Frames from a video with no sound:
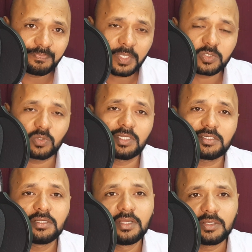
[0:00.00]
so that
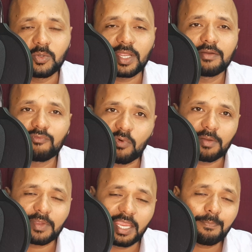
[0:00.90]
you can
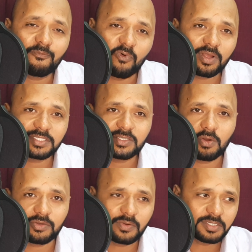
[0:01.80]
keep focusing
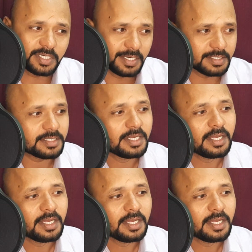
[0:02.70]
on your studies.